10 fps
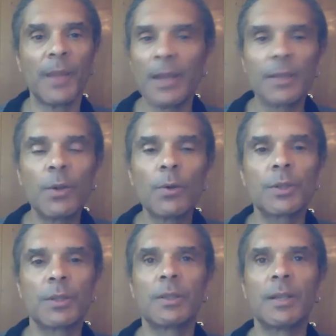It's no
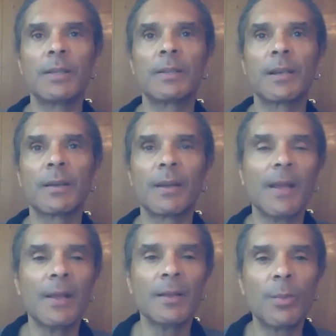such thing as like
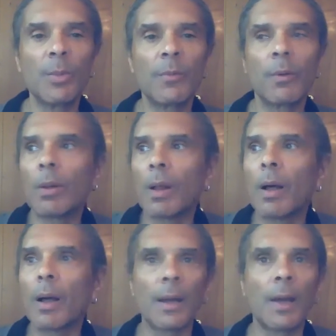some people go,
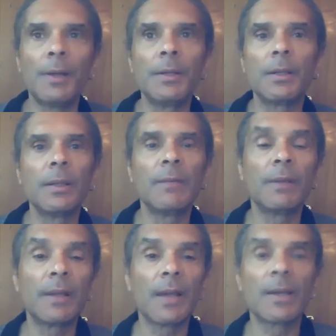I need to leave a
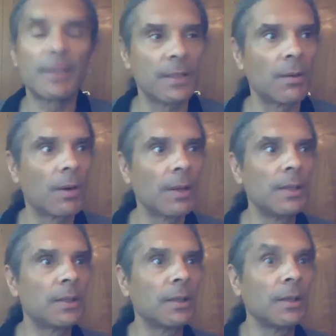legacy, or I
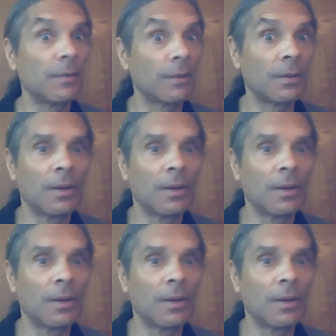need to leave a